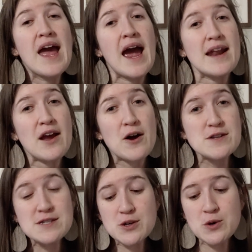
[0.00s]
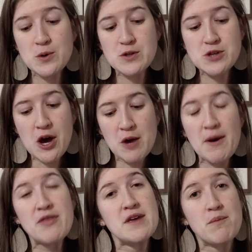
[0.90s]
And I also talk
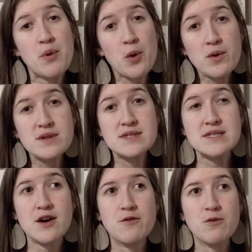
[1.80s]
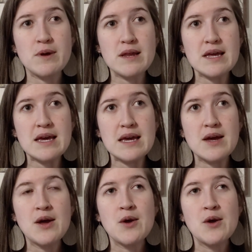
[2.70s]
about the importance of really